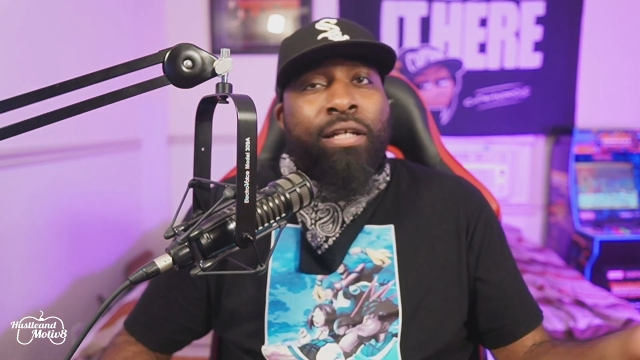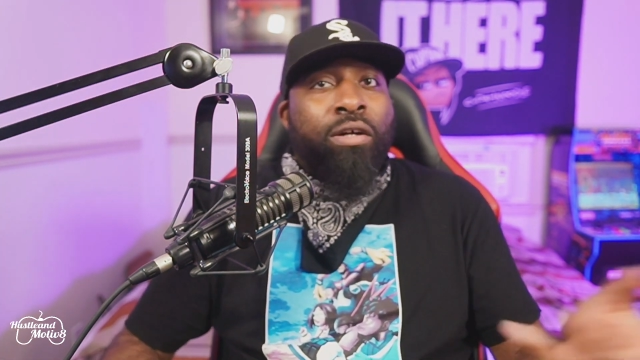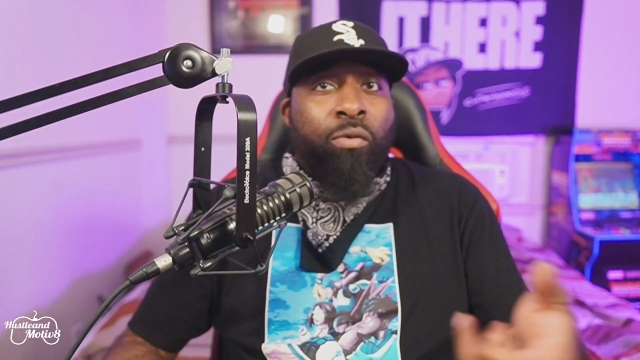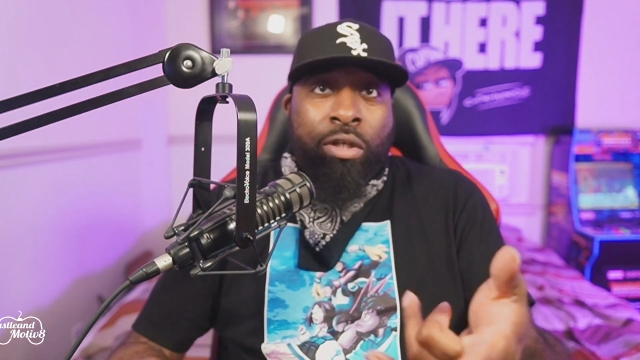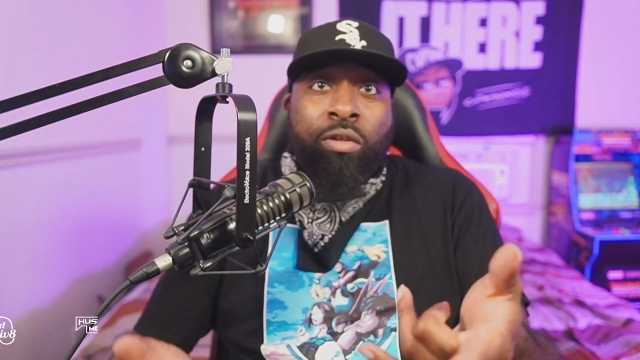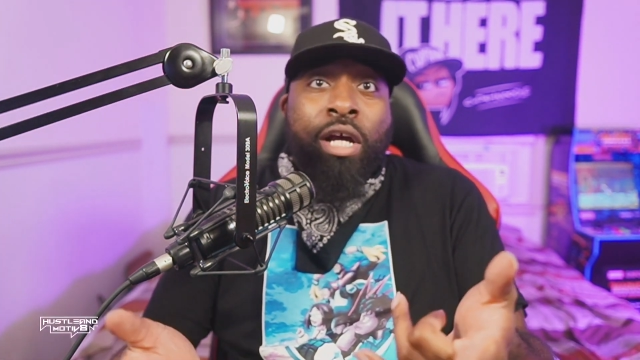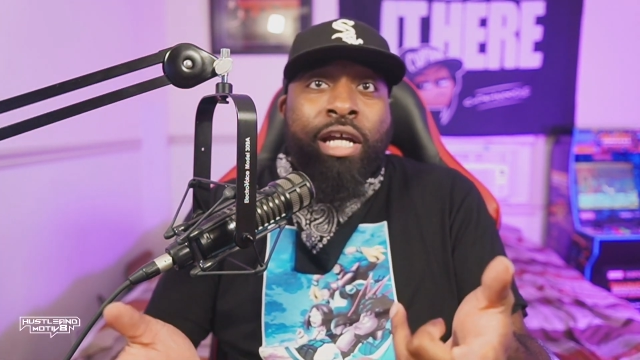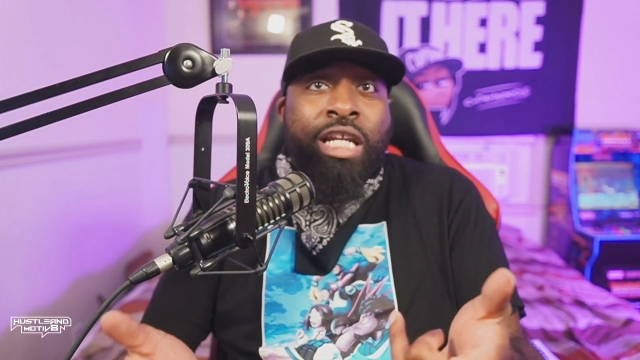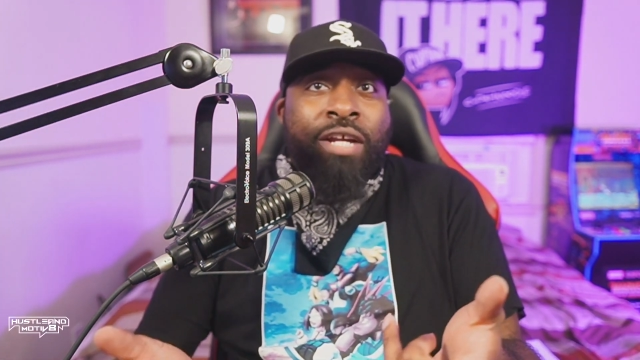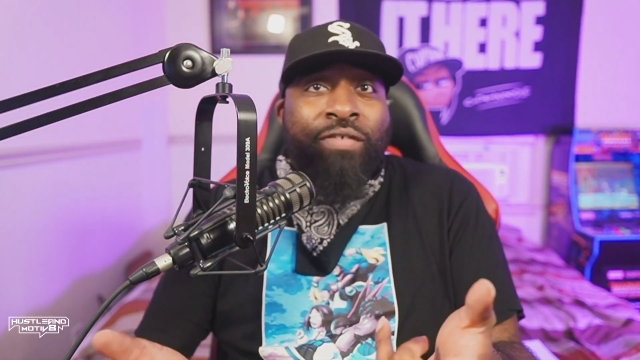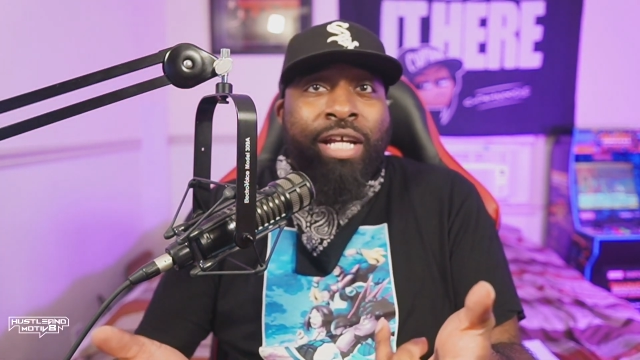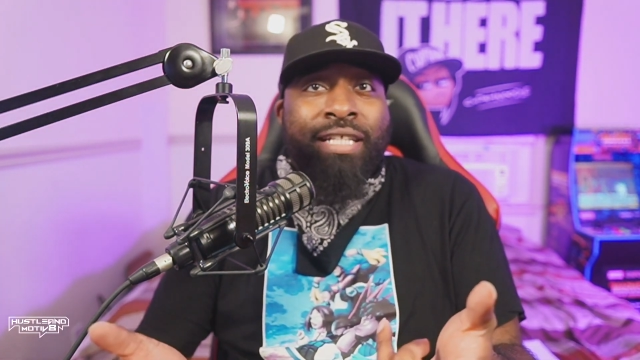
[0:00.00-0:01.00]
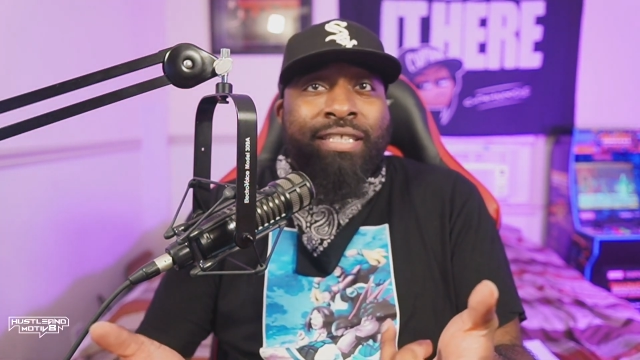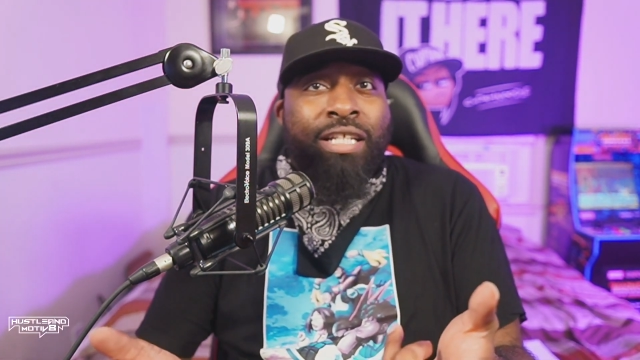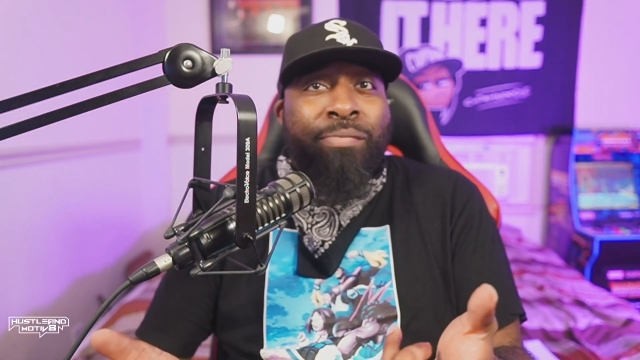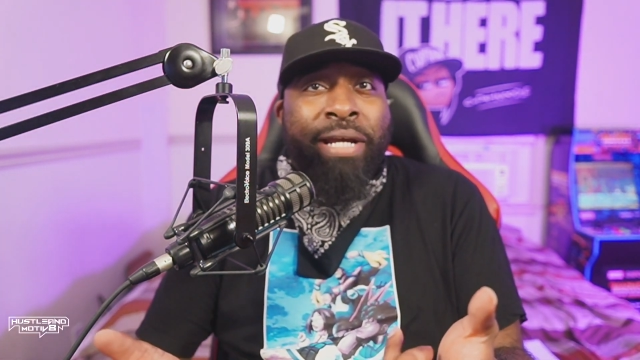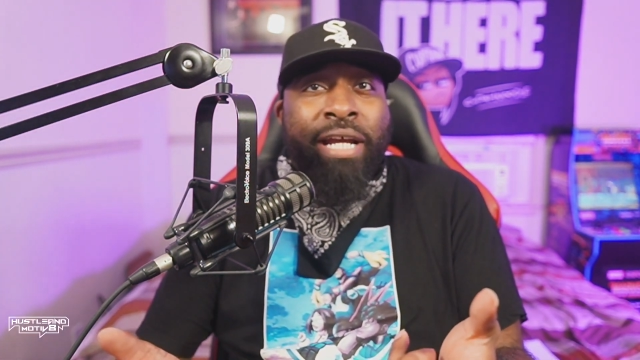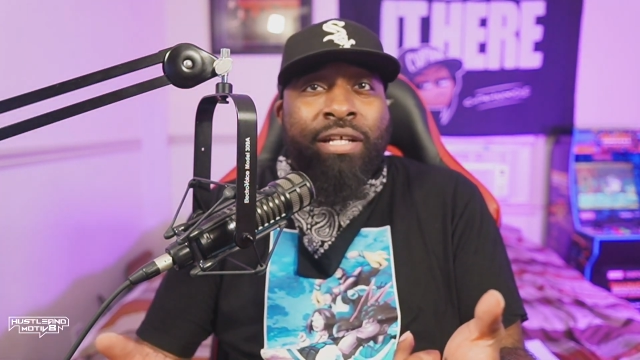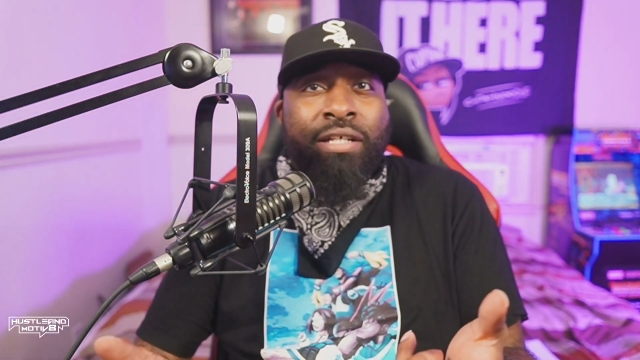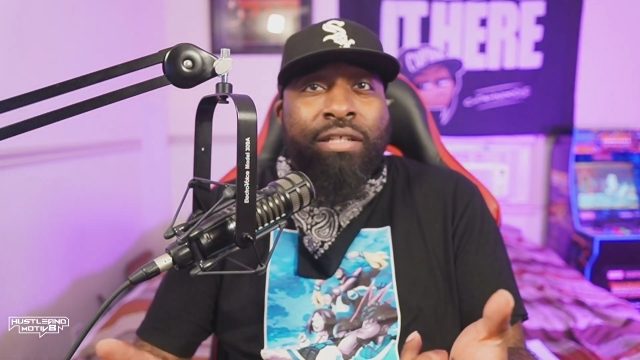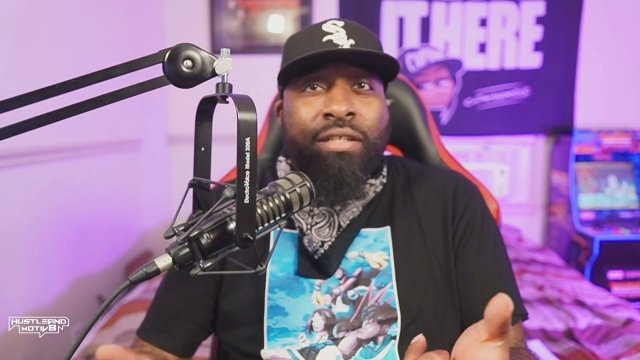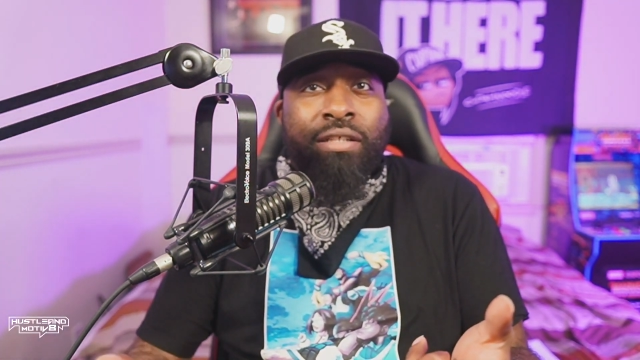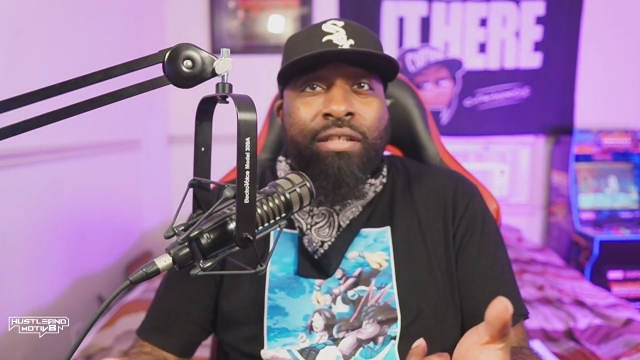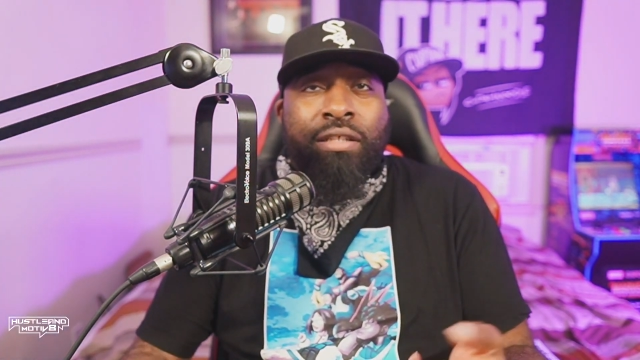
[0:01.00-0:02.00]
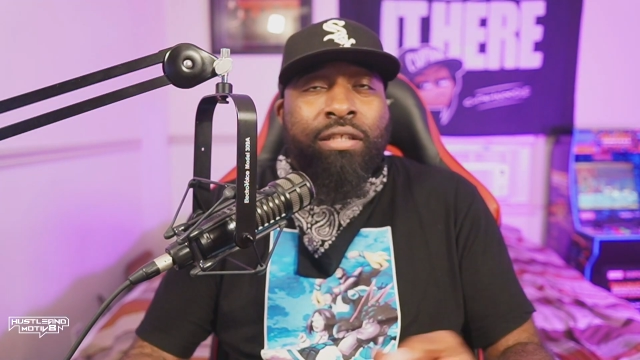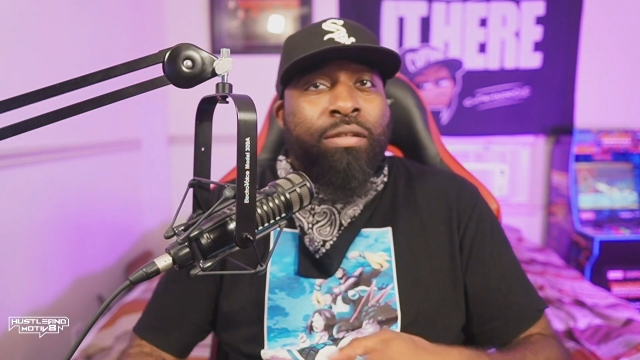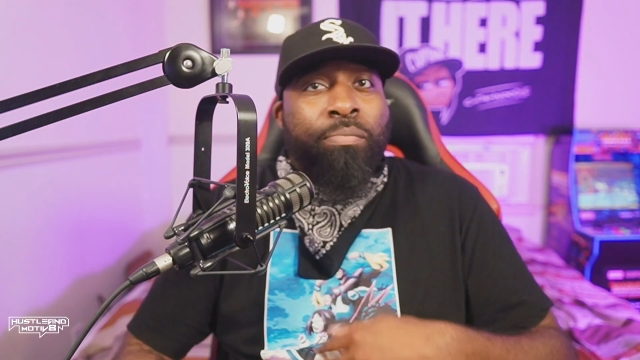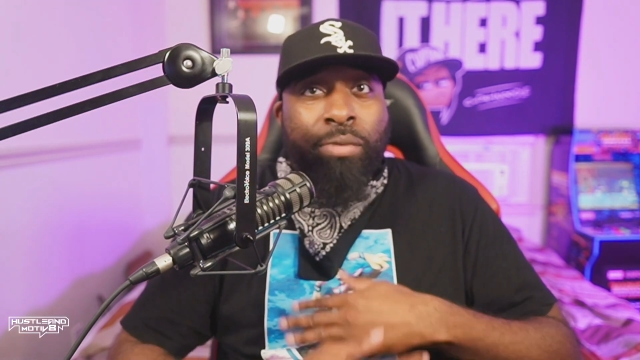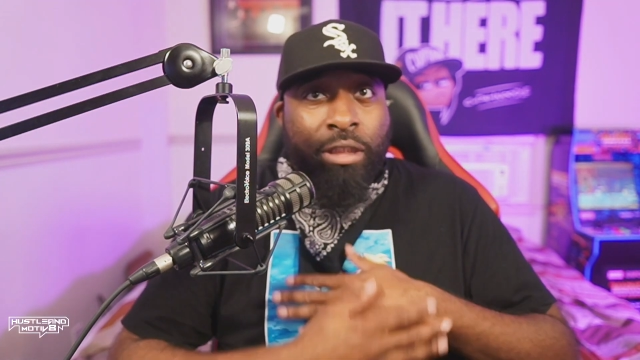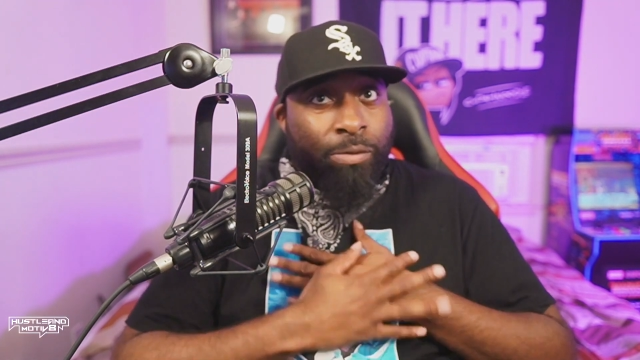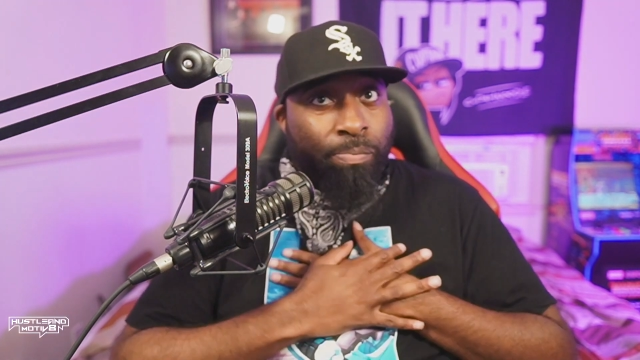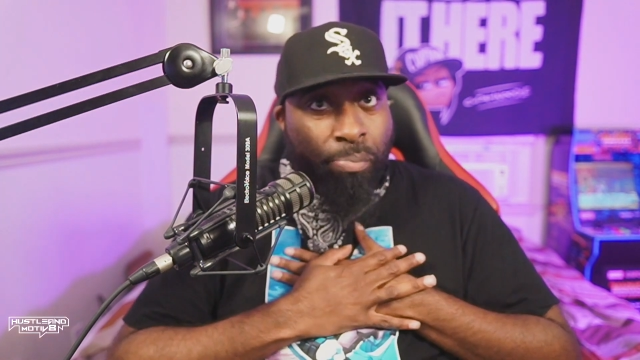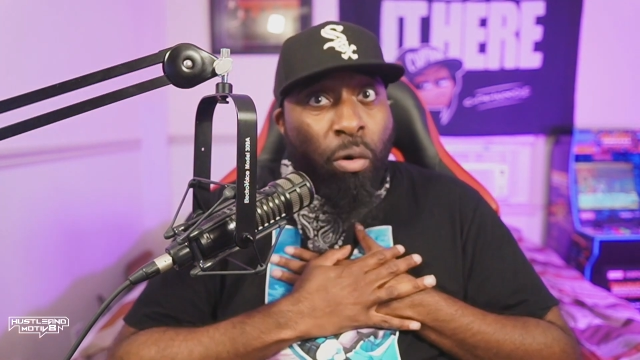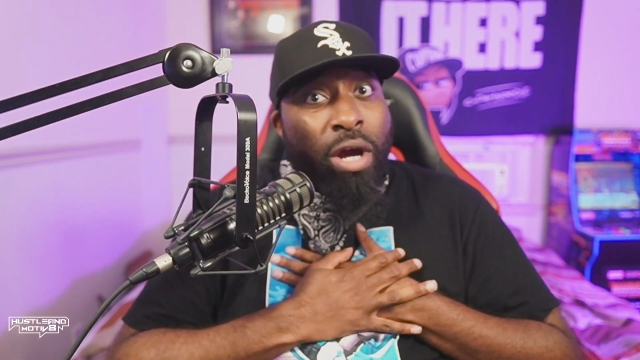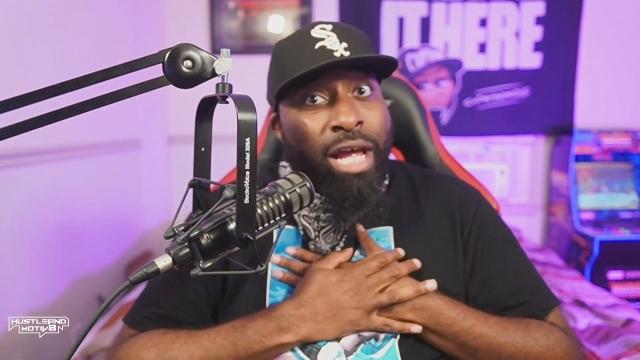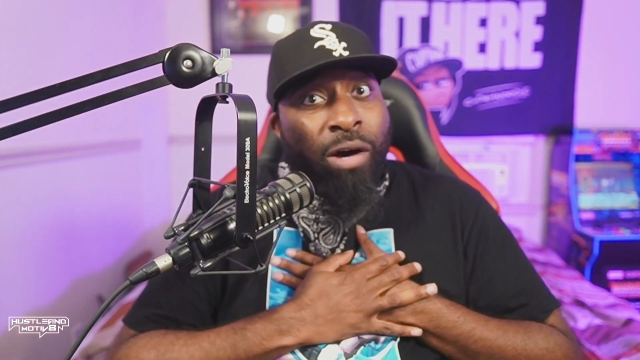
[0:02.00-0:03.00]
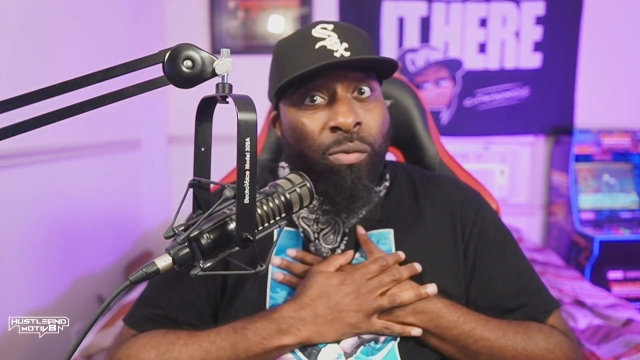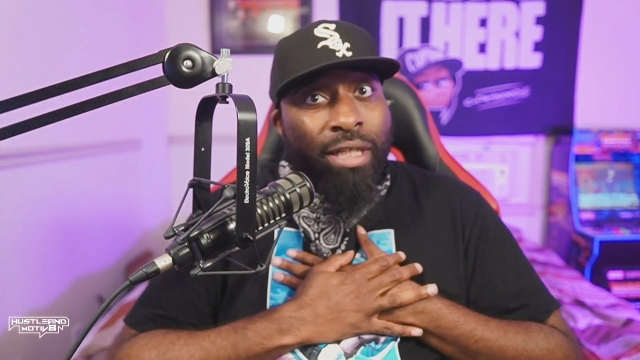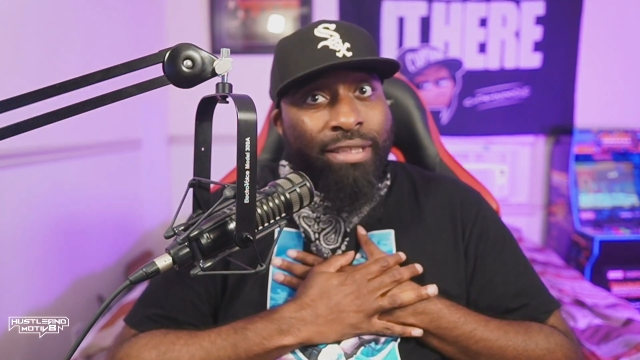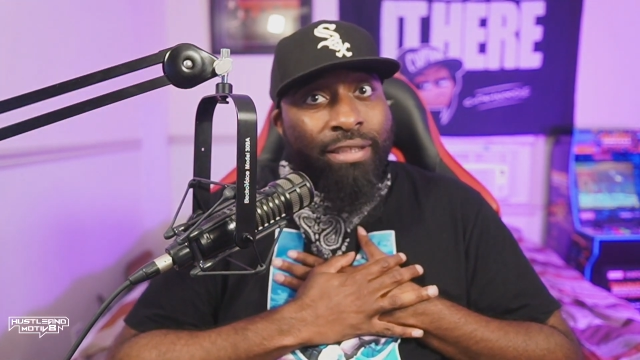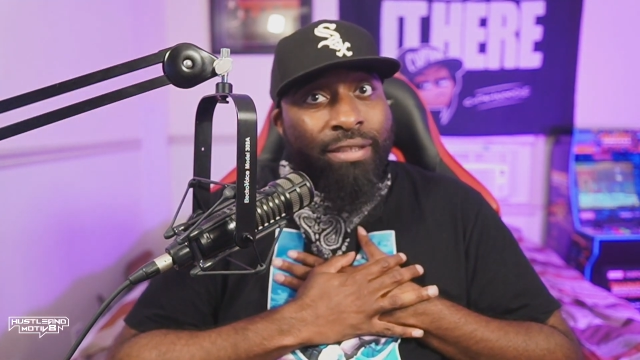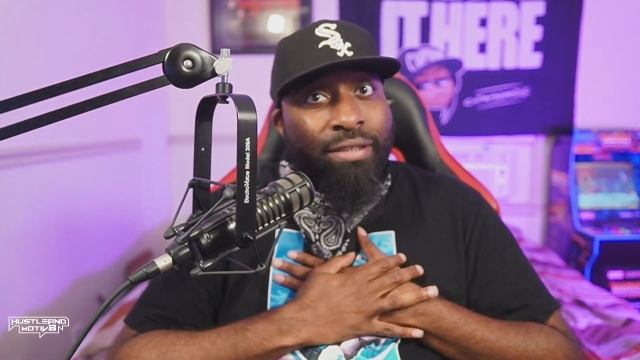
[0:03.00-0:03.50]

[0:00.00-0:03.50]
Were you lucky enough to get into the beta? Because boy, I wasn't.